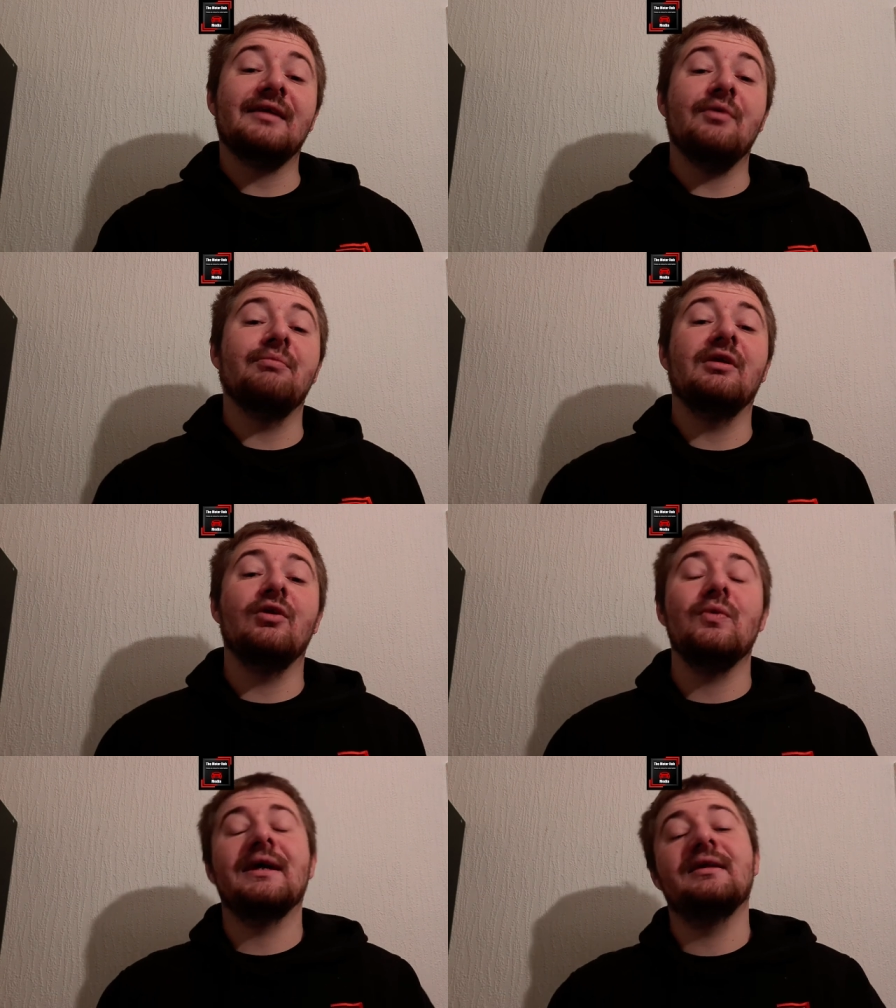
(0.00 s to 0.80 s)
down
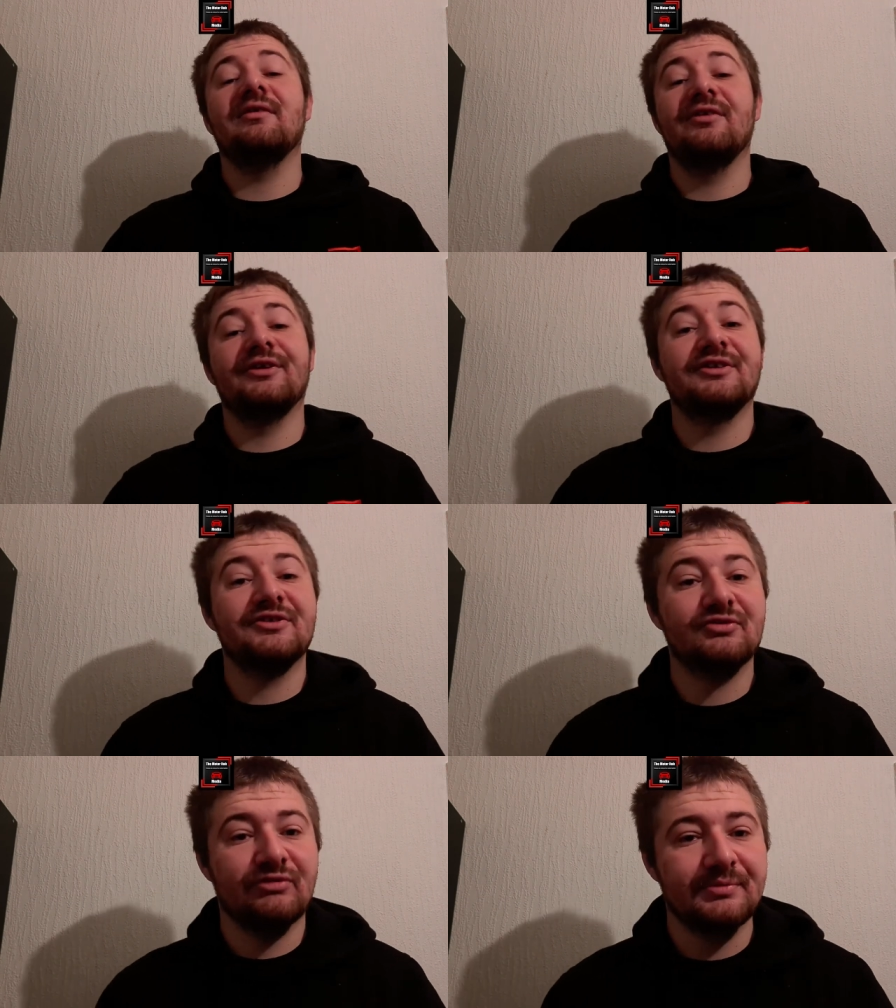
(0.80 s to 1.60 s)
below in the
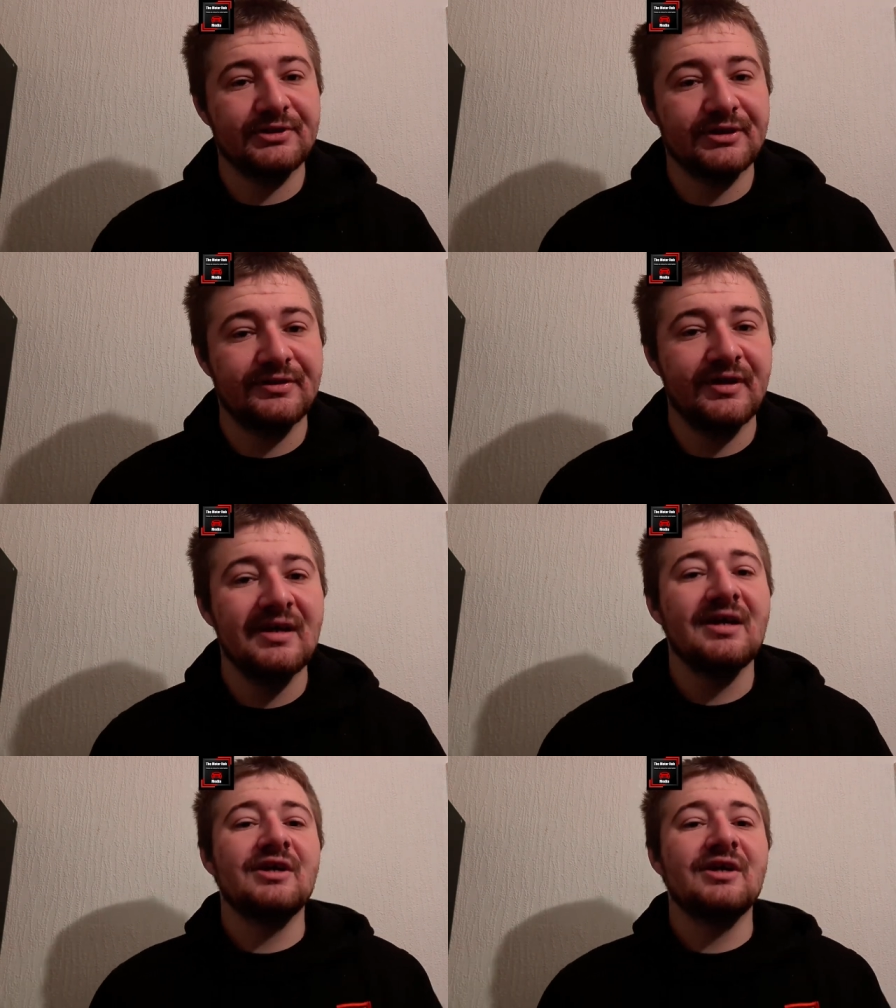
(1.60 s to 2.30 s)
description.